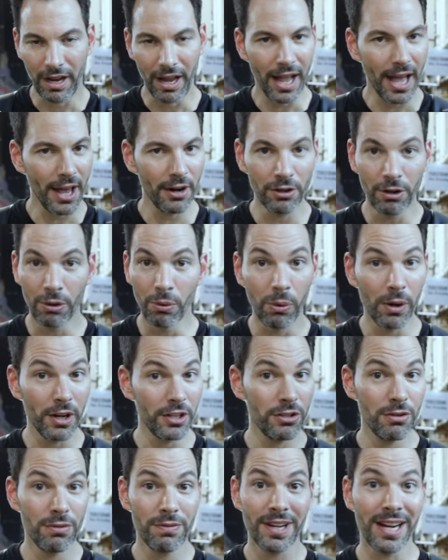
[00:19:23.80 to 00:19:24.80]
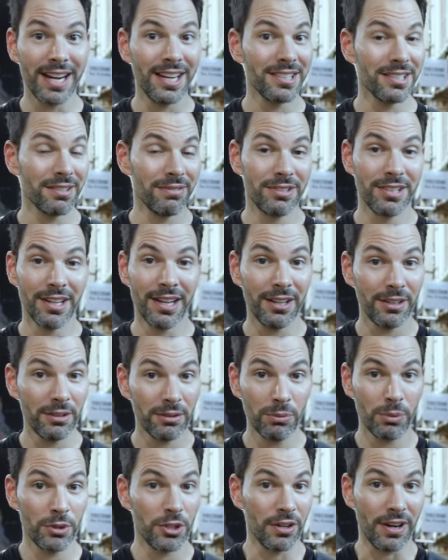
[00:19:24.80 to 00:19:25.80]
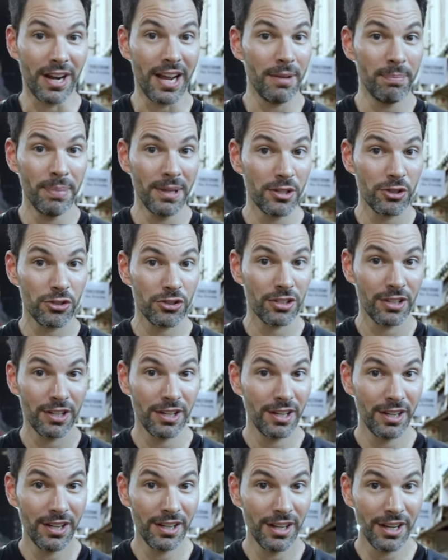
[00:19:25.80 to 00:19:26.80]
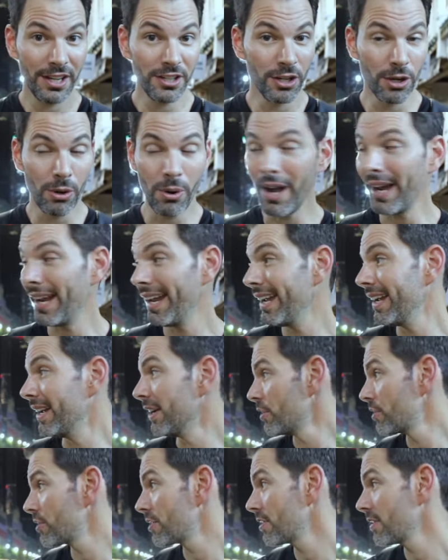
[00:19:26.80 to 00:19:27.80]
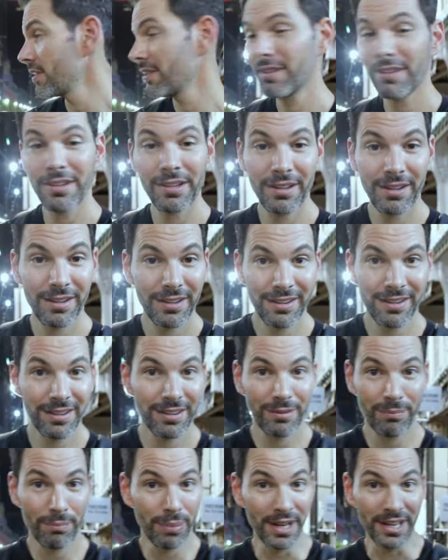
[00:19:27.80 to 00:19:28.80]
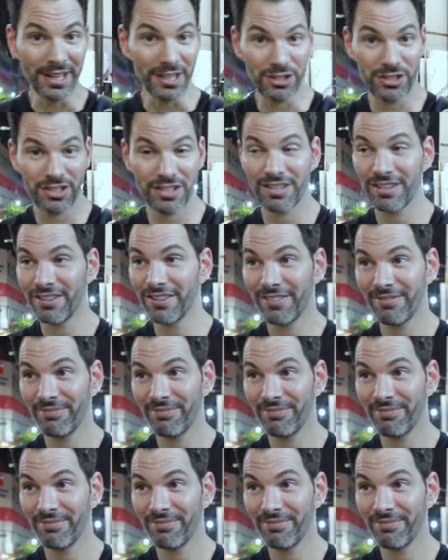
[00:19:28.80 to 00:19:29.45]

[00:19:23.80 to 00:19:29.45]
I don't know what you guys have done with your IBIS and your OIS, but it's,